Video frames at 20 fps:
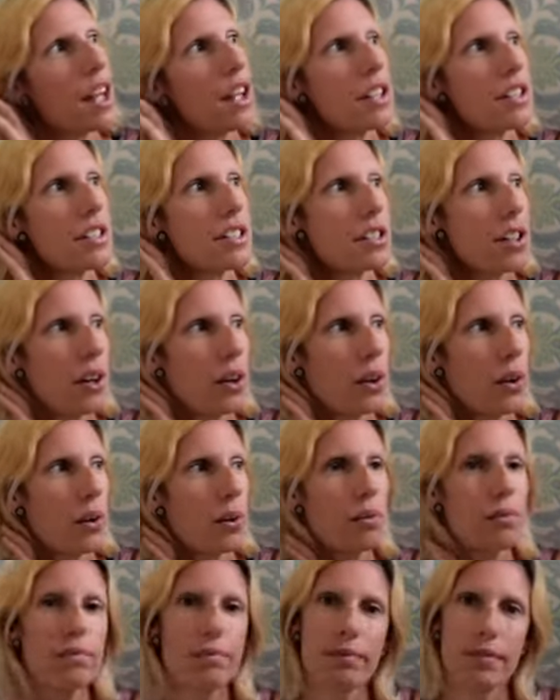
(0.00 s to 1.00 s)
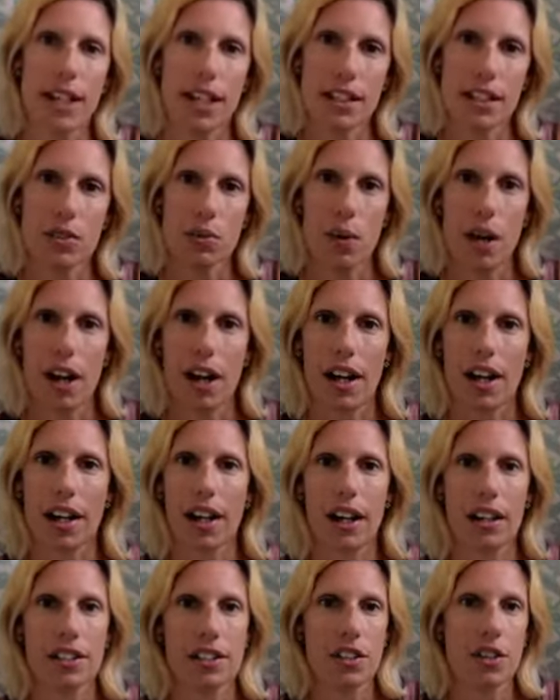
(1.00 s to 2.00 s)
So that's why.
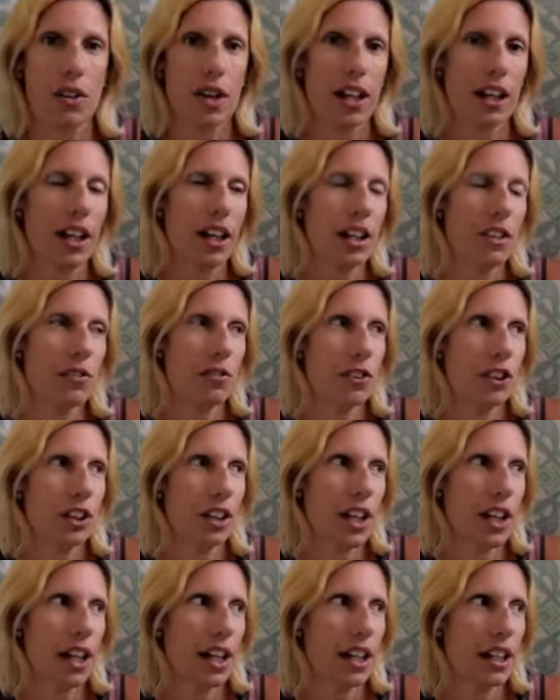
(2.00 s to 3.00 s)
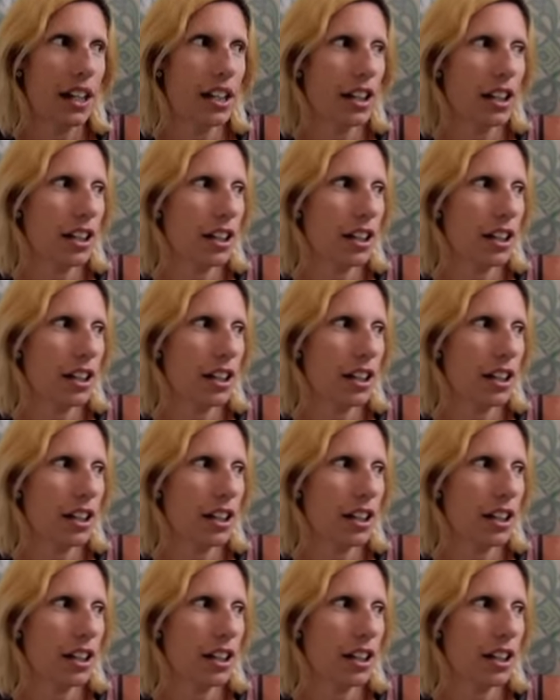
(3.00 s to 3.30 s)
And so I kind of feel like,